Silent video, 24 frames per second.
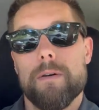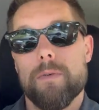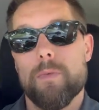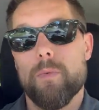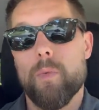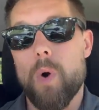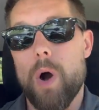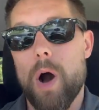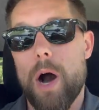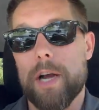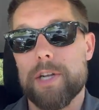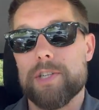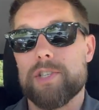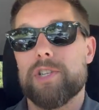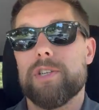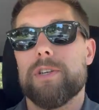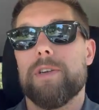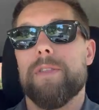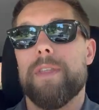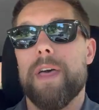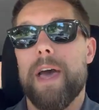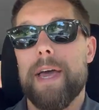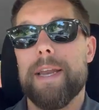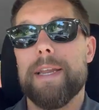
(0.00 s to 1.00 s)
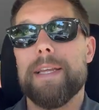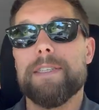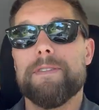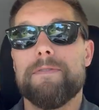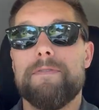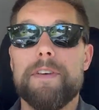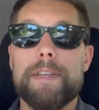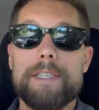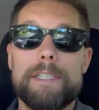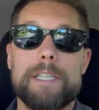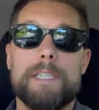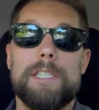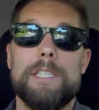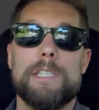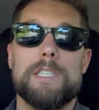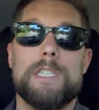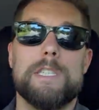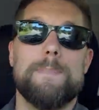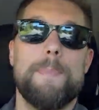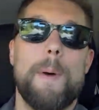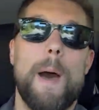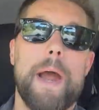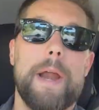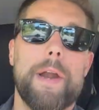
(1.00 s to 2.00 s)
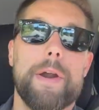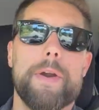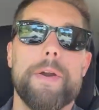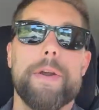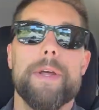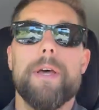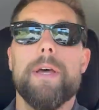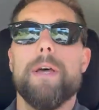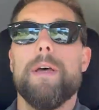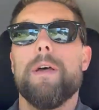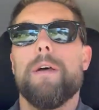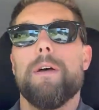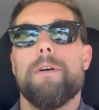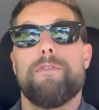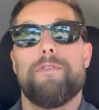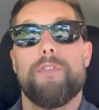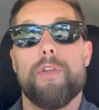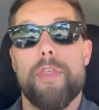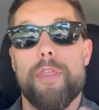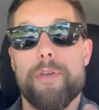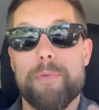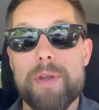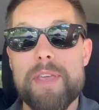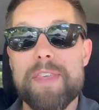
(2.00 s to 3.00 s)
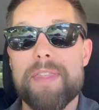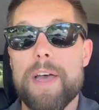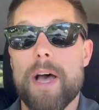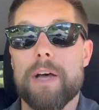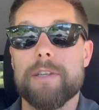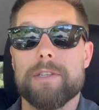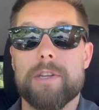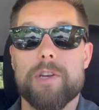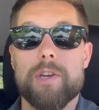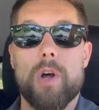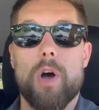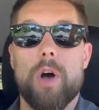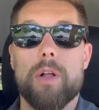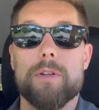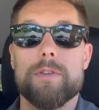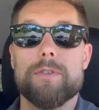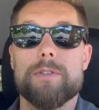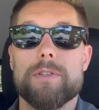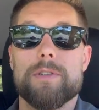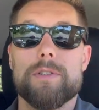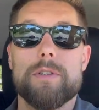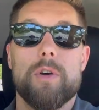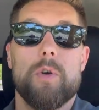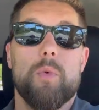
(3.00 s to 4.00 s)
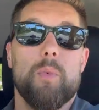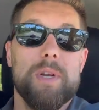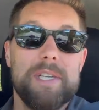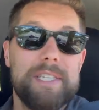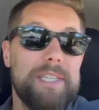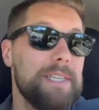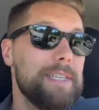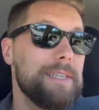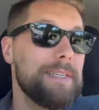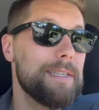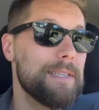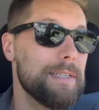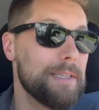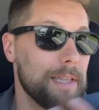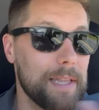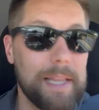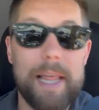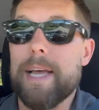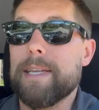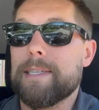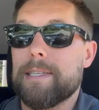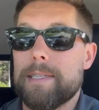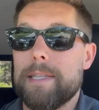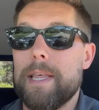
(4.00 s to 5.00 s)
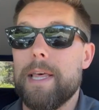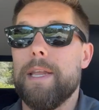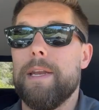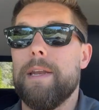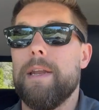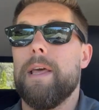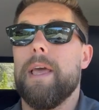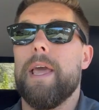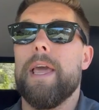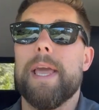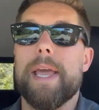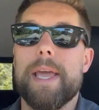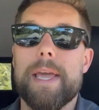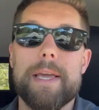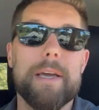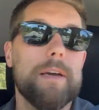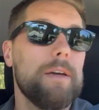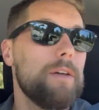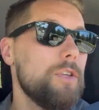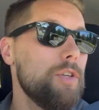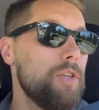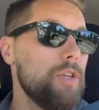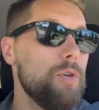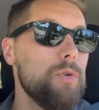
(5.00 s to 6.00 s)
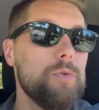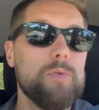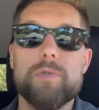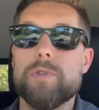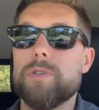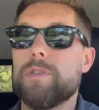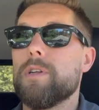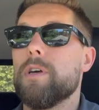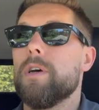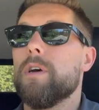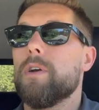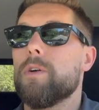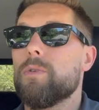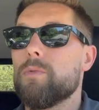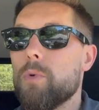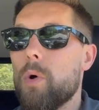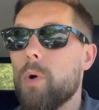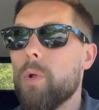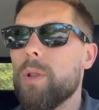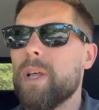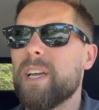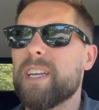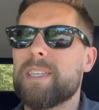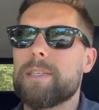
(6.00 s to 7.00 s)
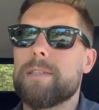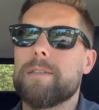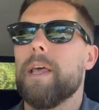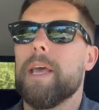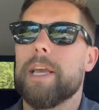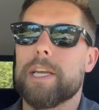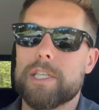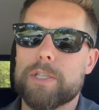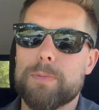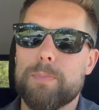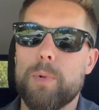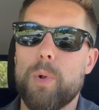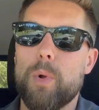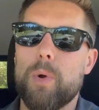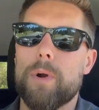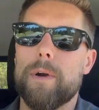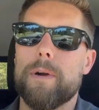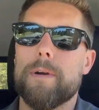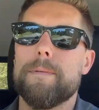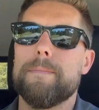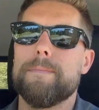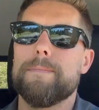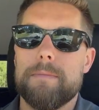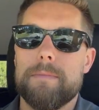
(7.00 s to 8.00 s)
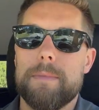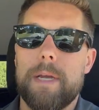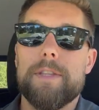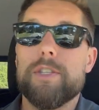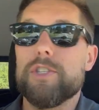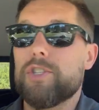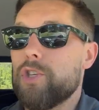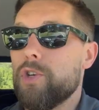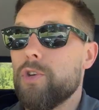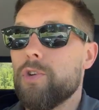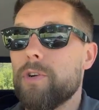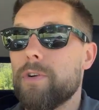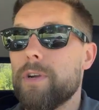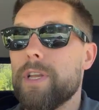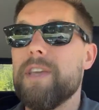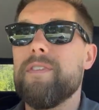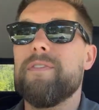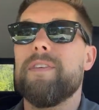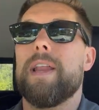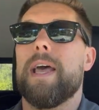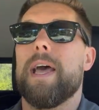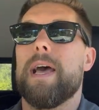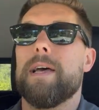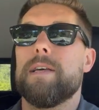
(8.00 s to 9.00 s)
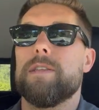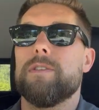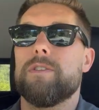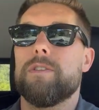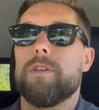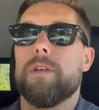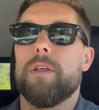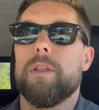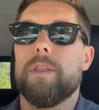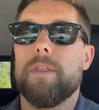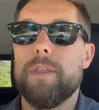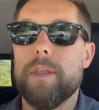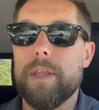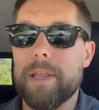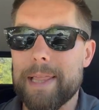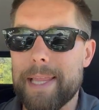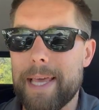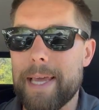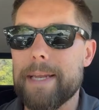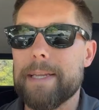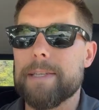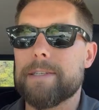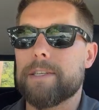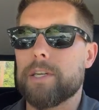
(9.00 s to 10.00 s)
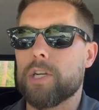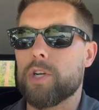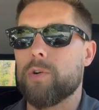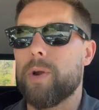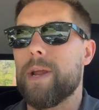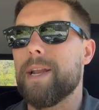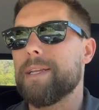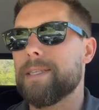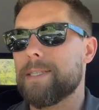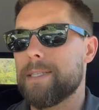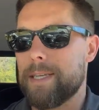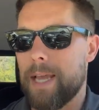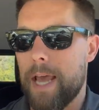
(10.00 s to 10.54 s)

watch that is vintage inspired for $3,000, which is less than a used Rolex Explorer. And the Tudor even has the latest and greatest